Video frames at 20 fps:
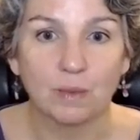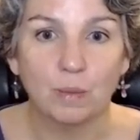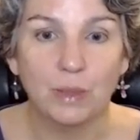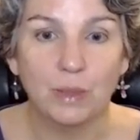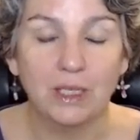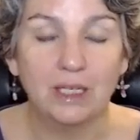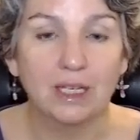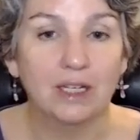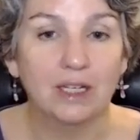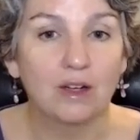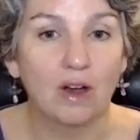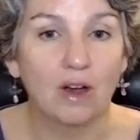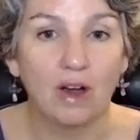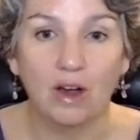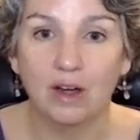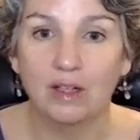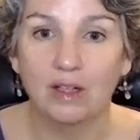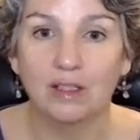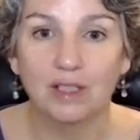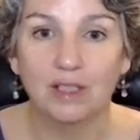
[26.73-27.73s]
We can
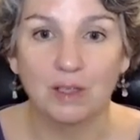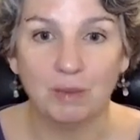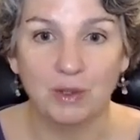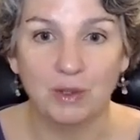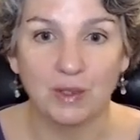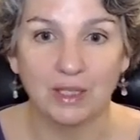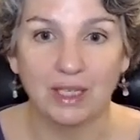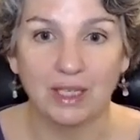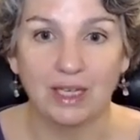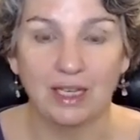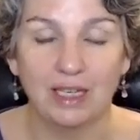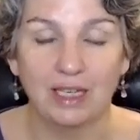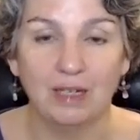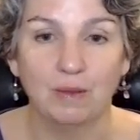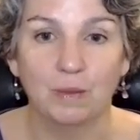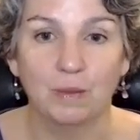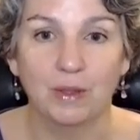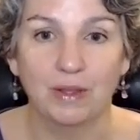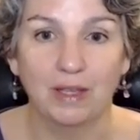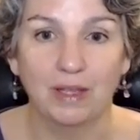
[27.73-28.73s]
all communicate
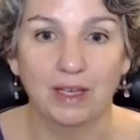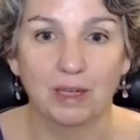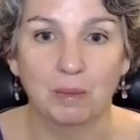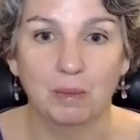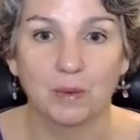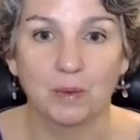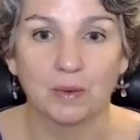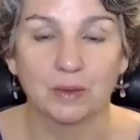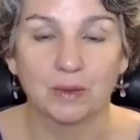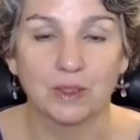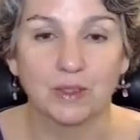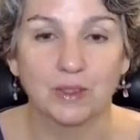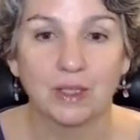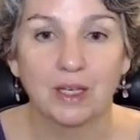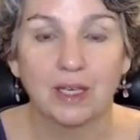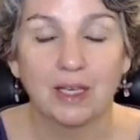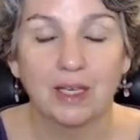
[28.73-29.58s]
with animals.